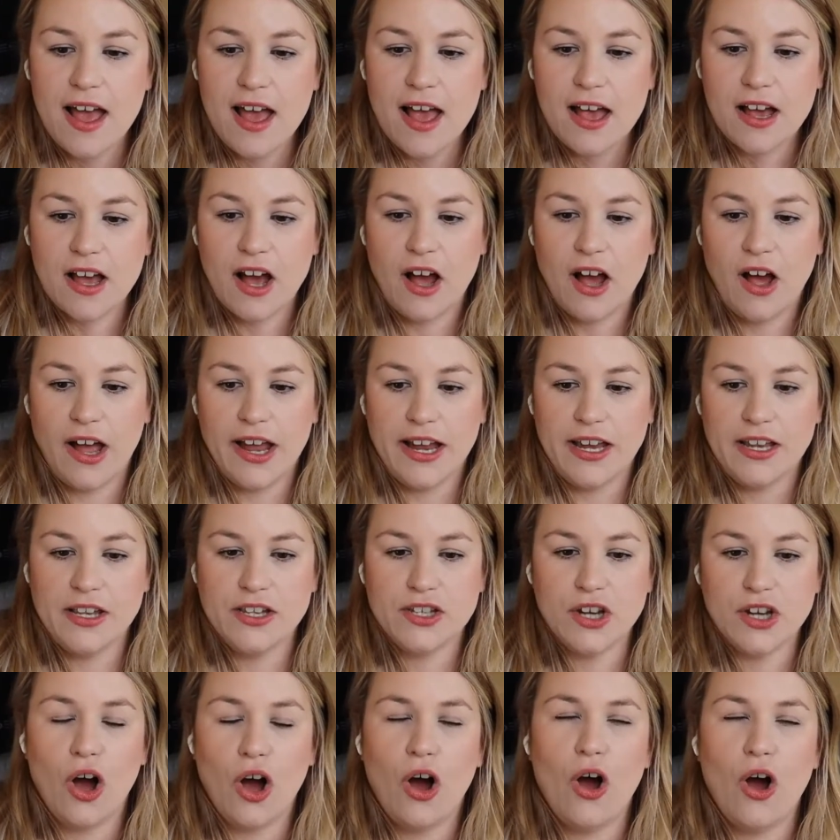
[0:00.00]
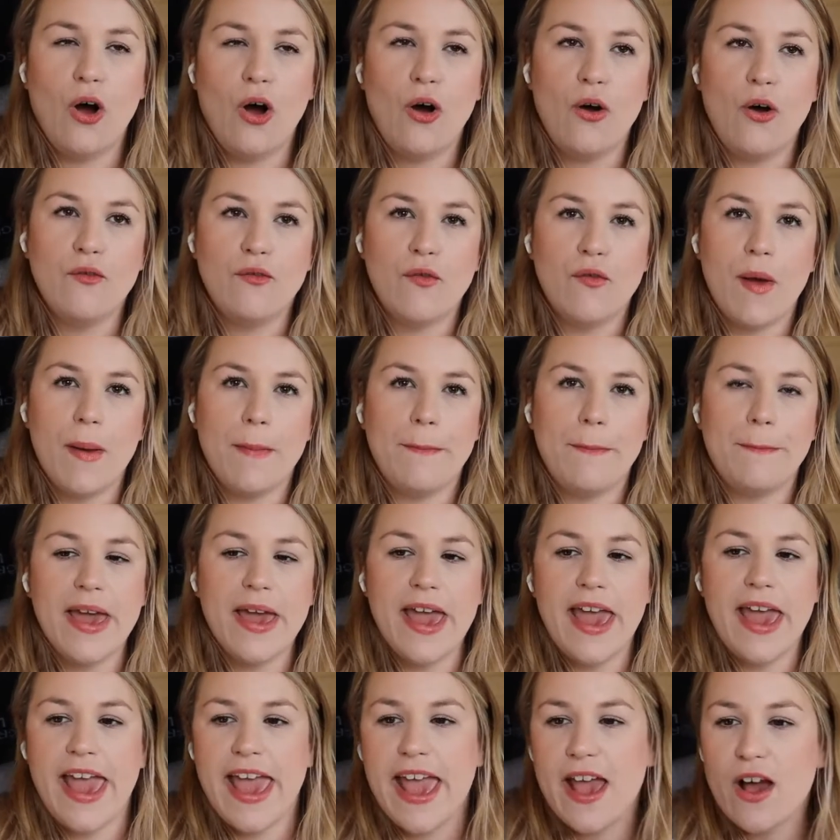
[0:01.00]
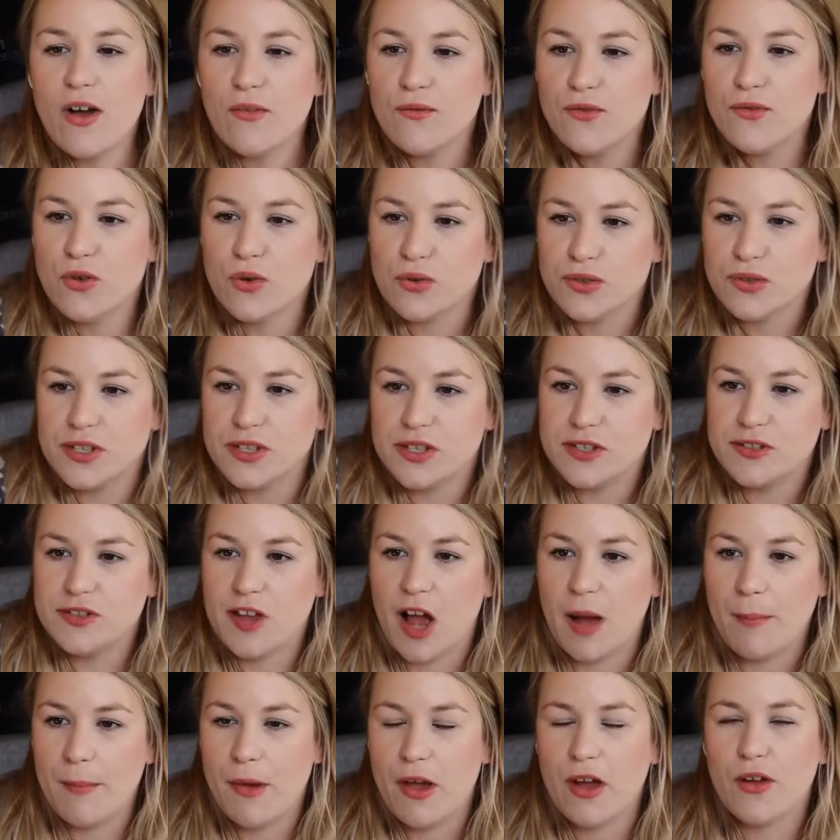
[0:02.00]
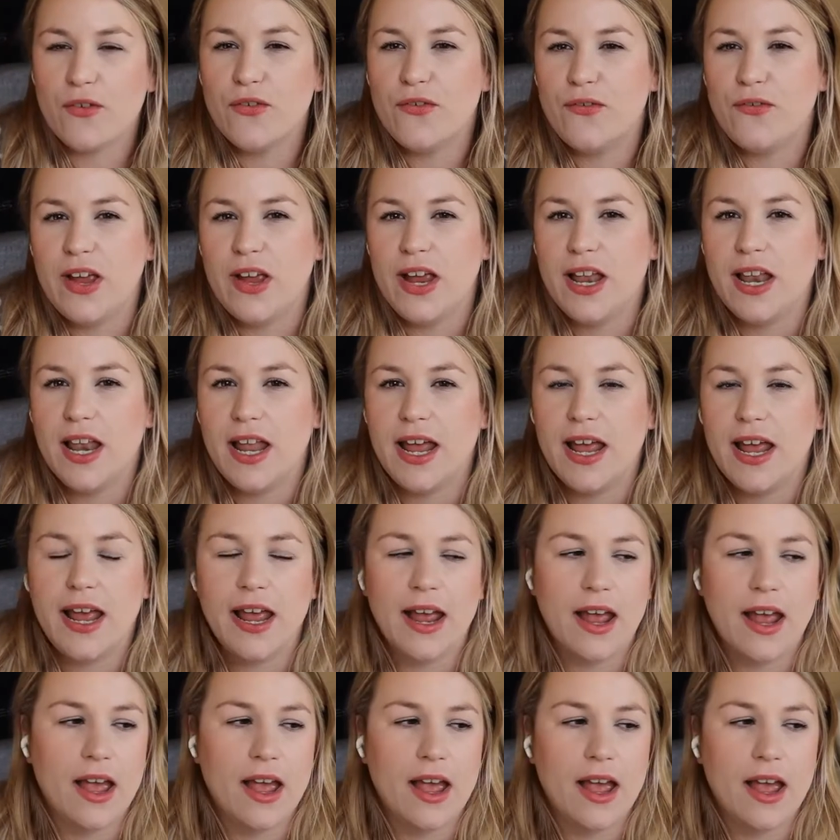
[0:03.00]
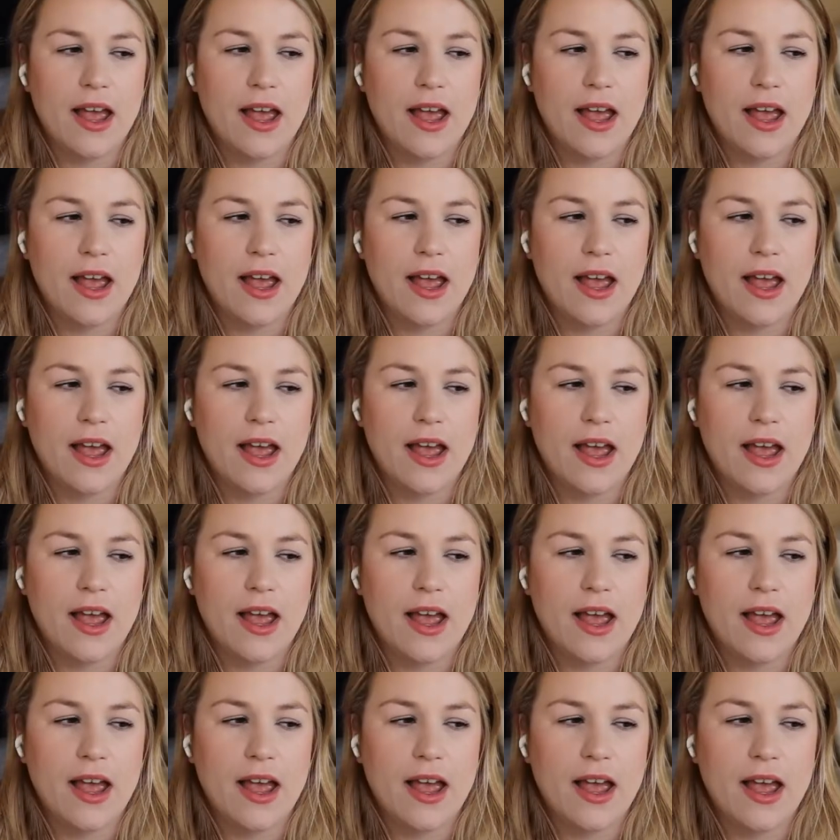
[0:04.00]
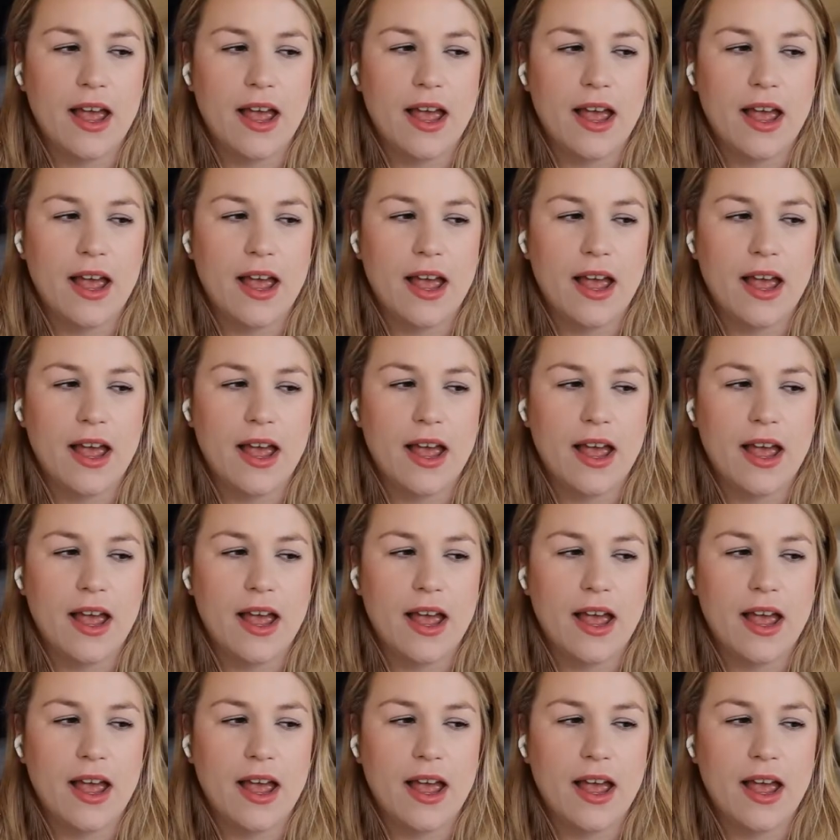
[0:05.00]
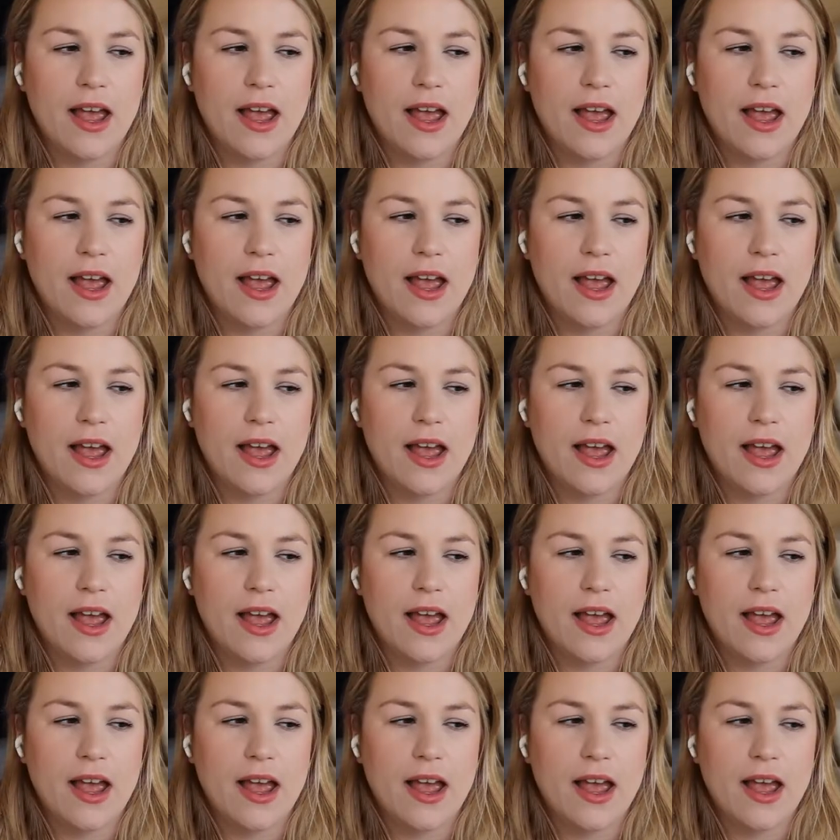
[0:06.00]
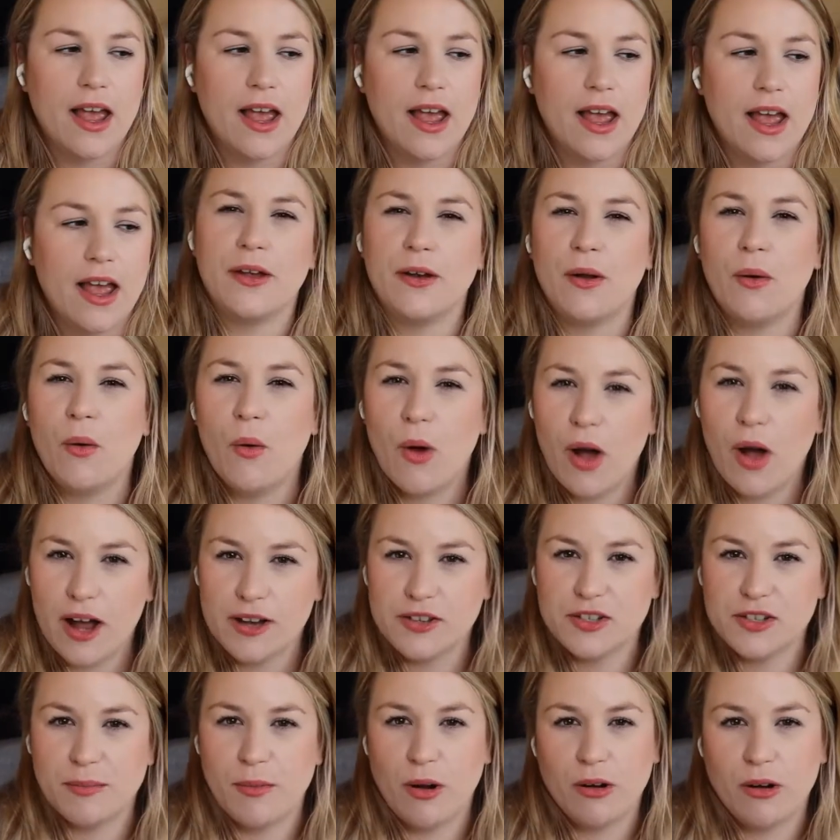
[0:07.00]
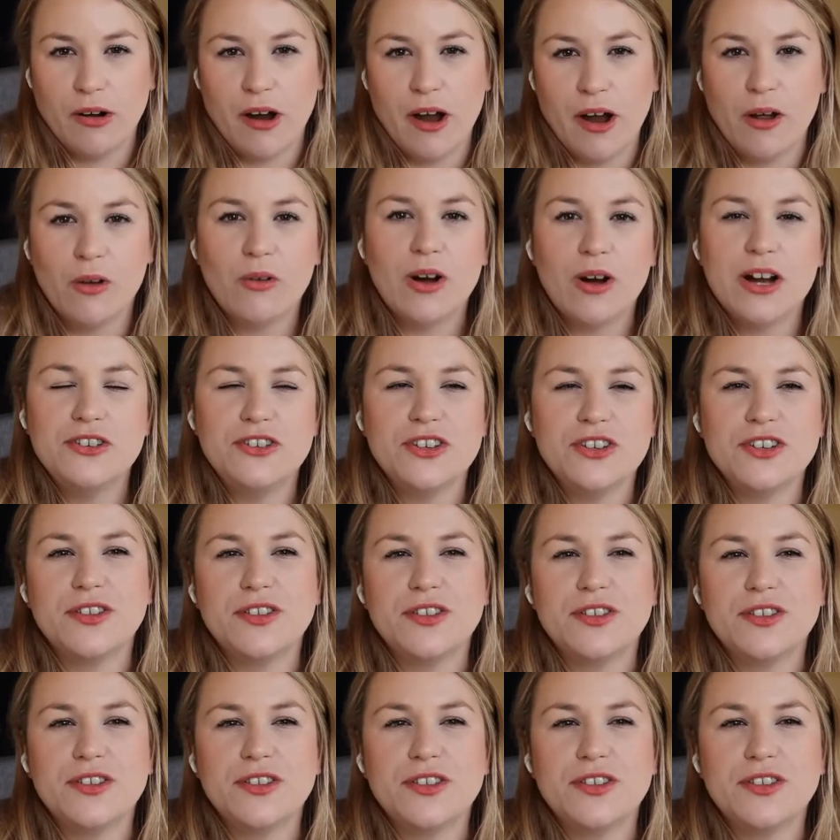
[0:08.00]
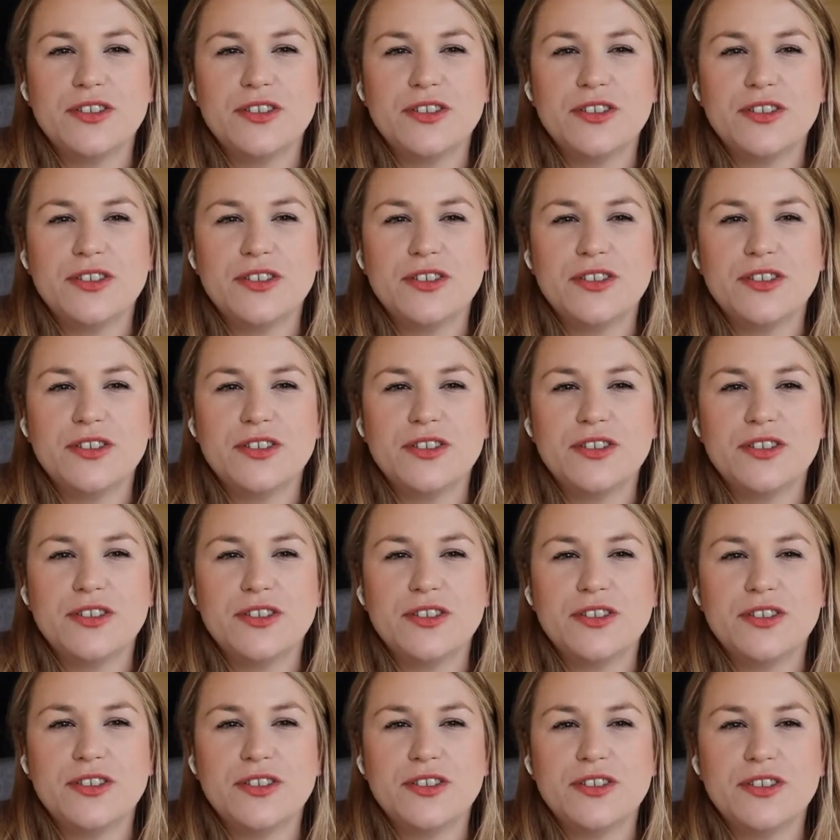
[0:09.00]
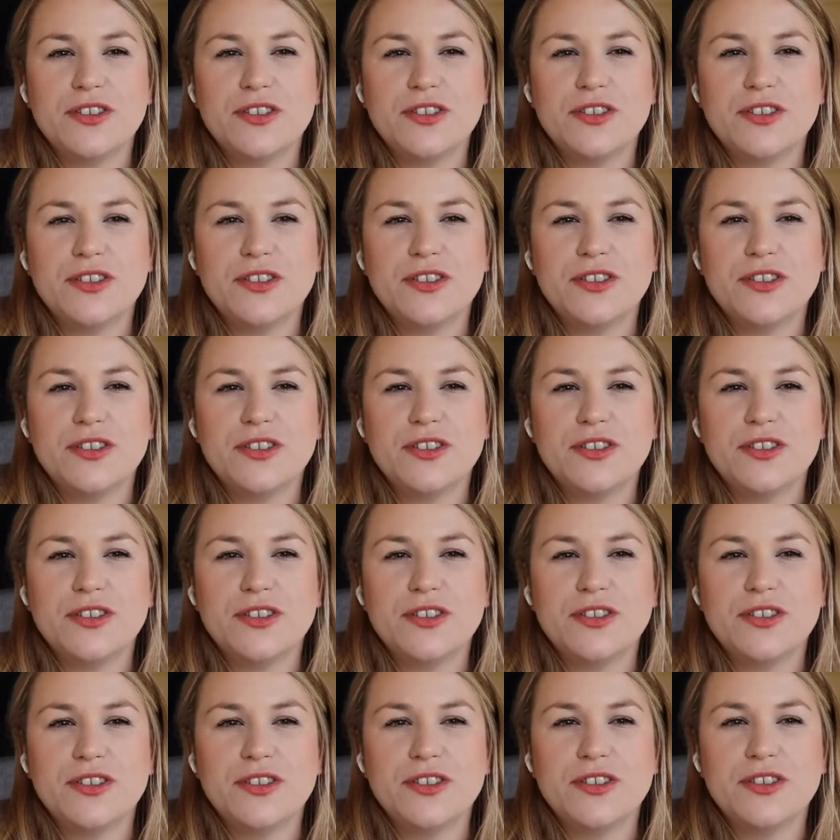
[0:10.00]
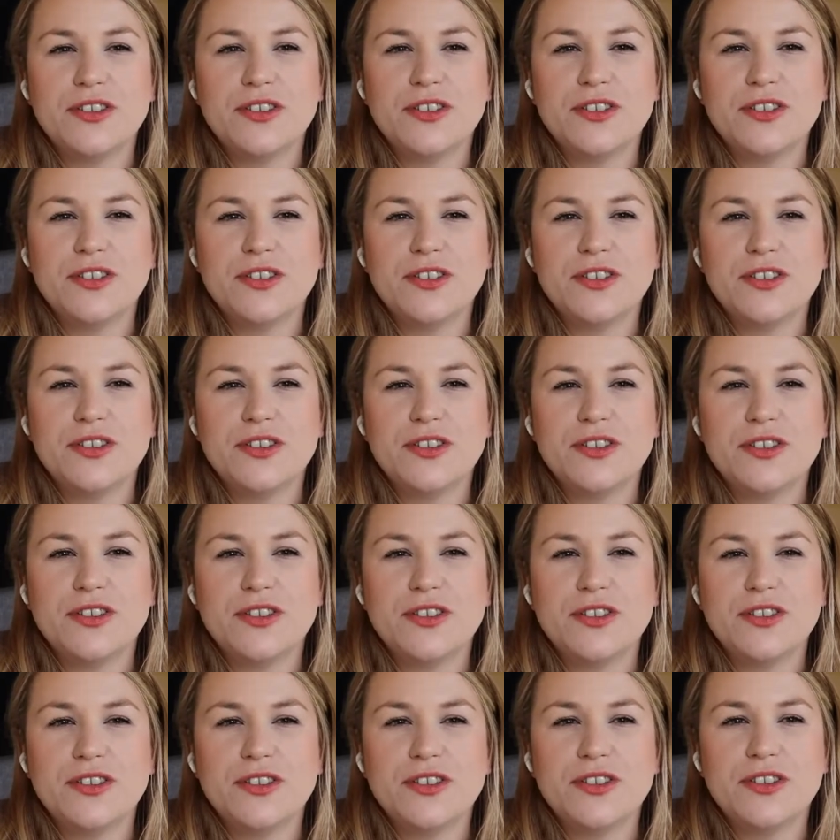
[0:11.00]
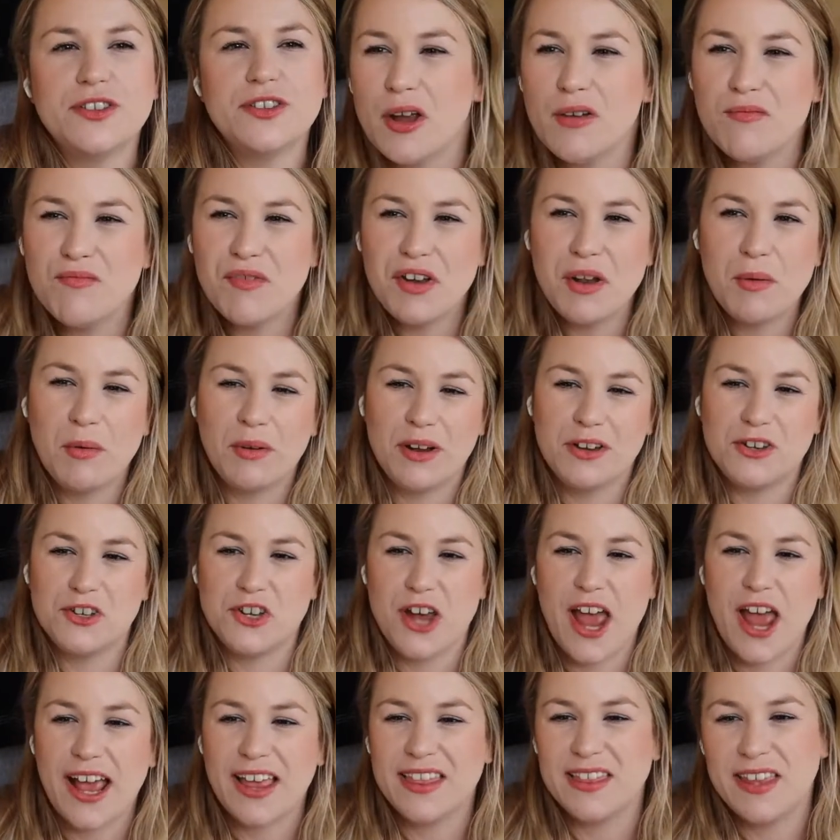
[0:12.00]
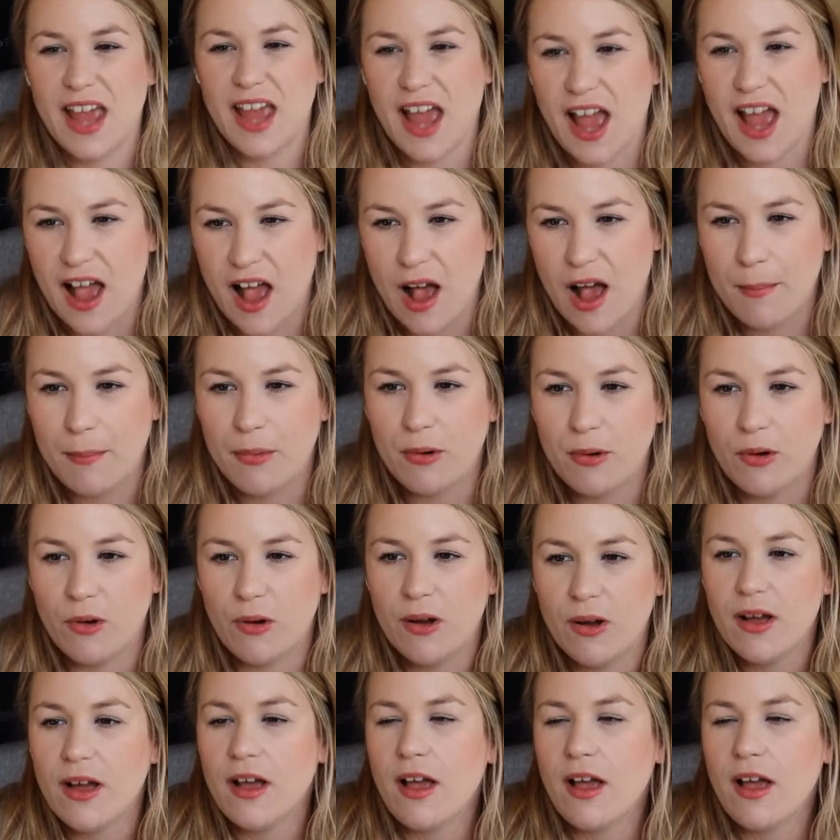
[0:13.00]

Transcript: kind of pit of your stomach feeling, where you're thinking, I just don't want to get up and go to work tomorrow, or I just don't want to like log into my Etsy shop, or I don't really want to check the app, or